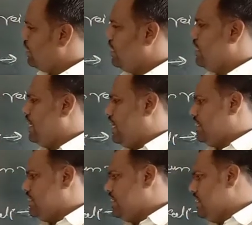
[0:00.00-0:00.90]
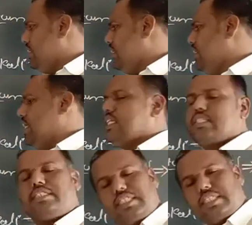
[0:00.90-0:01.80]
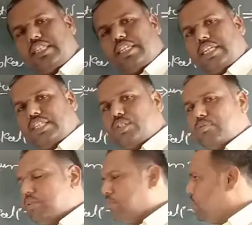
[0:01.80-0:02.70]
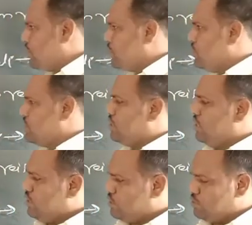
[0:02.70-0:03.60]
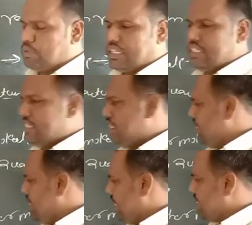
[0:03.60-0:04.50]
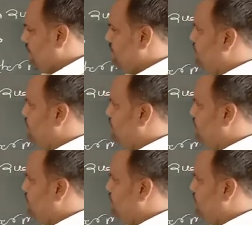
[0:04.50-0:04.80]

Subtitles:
and third, that is disintegration of the molecules. So if we consider the example